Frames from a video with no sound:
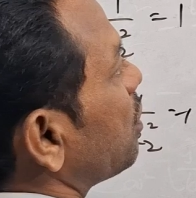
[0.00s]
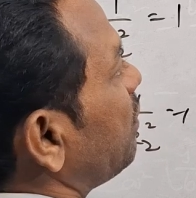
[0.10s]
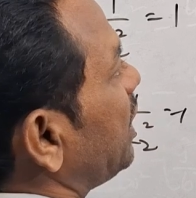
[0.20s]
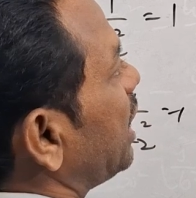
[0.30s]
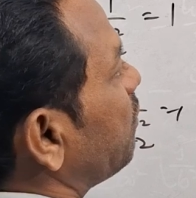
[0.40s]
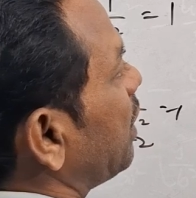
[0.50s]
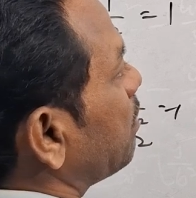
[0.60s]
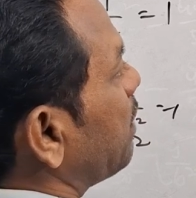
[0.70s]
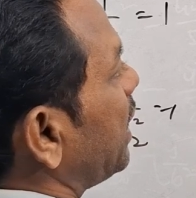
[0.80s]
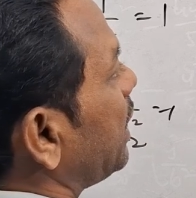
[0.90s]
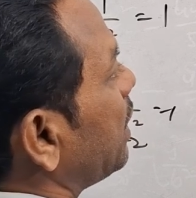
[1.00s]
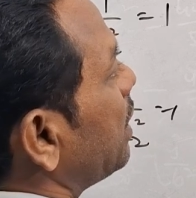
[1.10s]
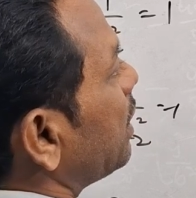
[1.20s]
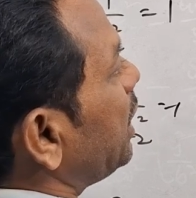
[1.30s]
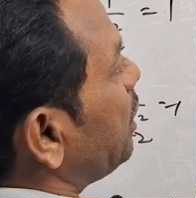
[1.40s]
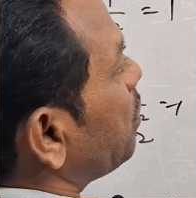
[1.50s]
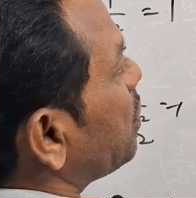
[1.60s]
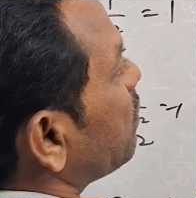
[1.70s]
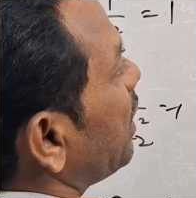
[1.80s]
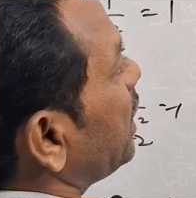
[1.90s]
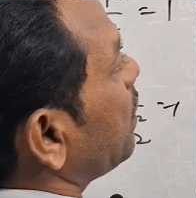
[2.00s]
so we'll get 1 by E2 square